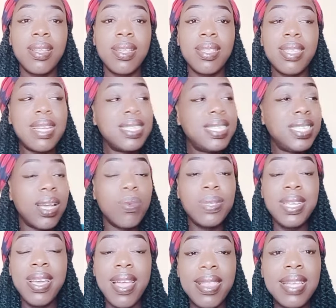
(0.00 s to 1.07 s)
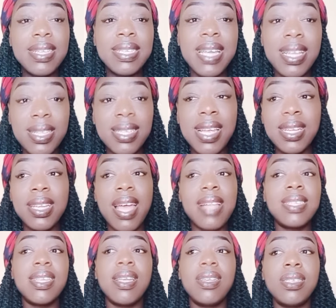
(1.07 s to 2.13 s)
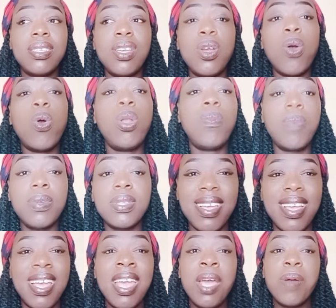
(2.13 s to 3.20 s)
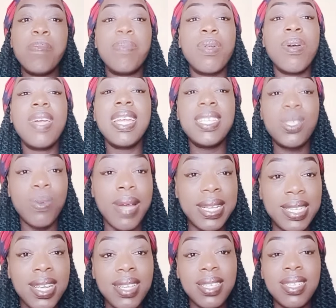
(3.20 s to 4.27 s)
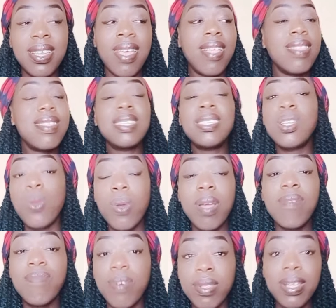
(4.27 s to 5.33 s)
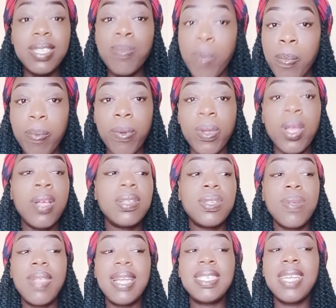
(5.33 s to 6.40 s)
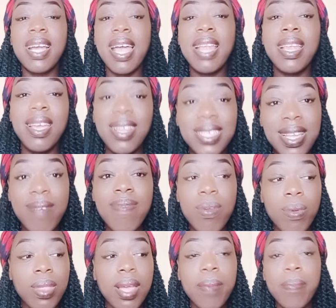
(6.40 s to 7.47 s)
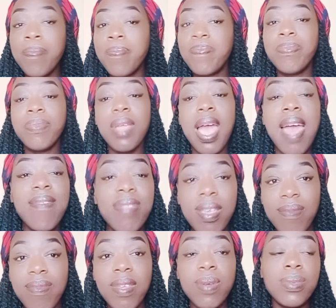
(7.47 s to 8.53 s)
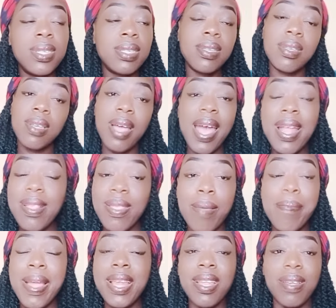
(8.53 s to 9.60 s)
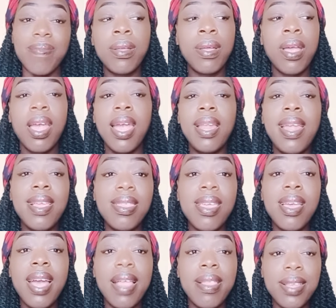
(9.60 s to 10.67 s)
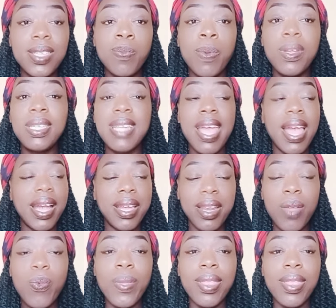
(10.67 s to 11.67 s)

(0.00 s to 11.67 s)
Just shouting at the tents. She almost broke into a tent just looking for these people so that she can interview them, have the views, earn the money. And I think at this point I agree with